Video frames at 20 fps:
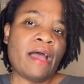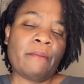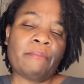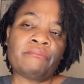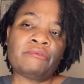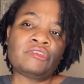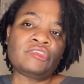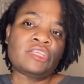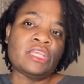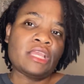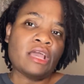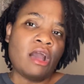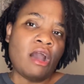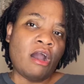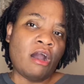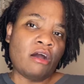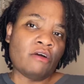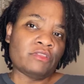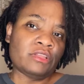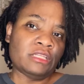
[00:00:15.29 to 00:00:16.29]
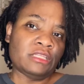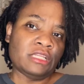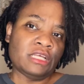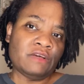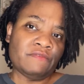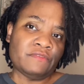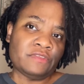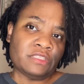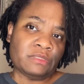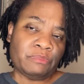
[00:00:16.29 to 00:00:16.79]
I appreciate all the
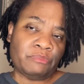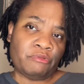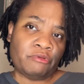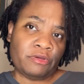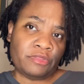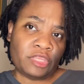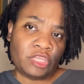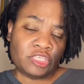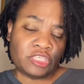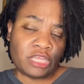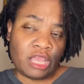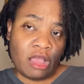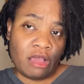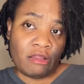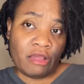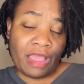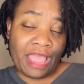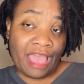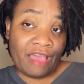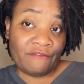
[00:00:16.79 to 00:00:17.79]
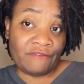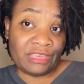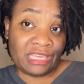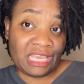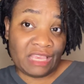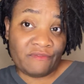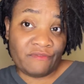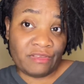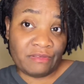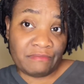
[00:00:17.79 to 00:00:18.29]
love and support that y'all have
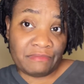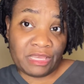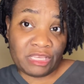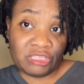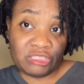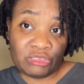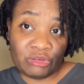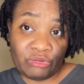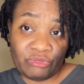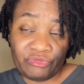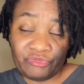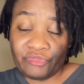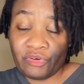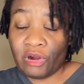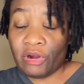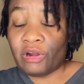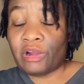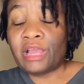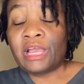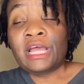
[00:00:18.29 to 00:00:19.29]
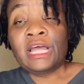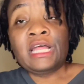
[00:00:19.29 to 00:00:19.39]
given me so far.